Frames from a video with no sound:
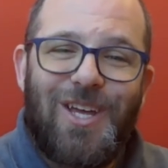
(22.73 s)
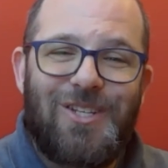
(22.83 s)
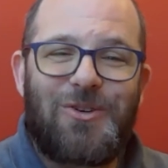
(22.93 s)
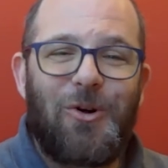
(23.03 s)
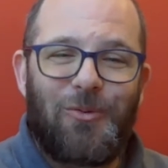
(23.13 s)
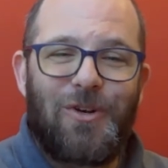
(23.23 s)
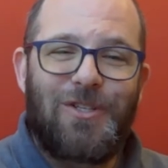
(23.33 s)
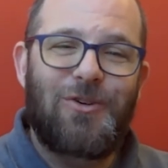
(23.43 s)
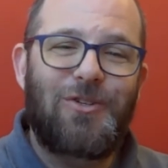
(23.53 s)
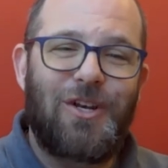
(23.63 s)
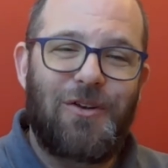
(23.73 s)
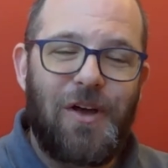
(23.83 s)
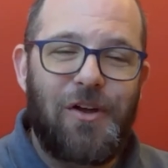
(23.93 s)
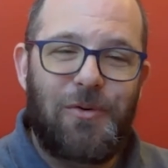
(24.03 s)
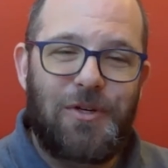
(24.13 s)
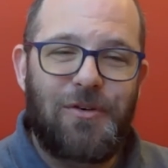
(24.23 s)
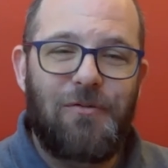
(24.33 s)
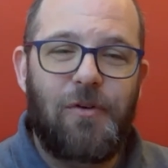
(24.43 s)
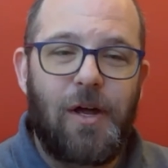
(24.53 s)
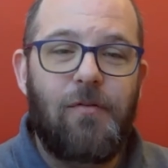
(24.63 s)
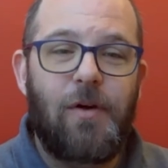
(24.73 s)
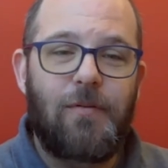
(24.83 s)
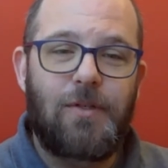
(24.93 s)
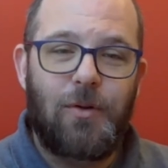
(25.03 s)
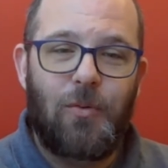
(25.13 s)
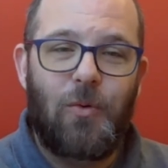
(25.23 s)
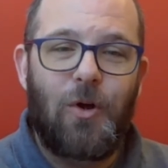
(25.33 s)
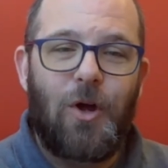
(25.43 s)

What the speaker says: is called Research and Evaluation 552,